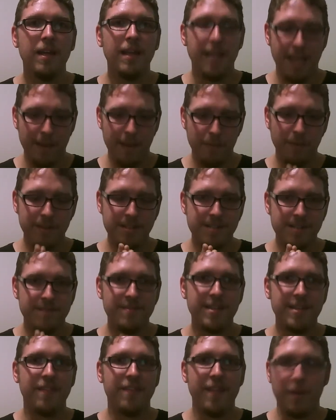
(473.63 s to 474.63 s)
And once you've
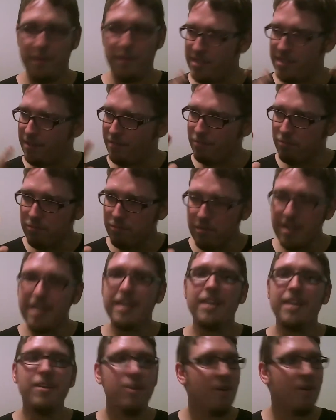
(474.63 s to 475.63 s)
done that, once you
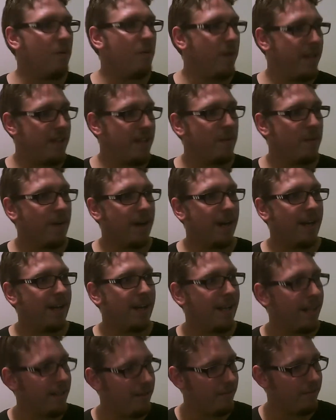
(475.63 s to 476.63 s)
really know where you are
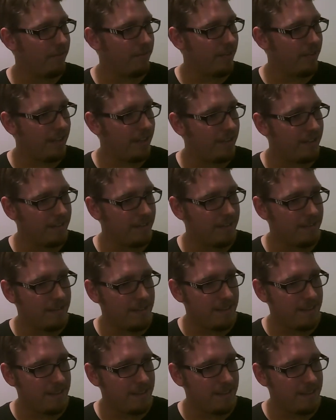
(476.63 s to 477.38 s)
and you've seen the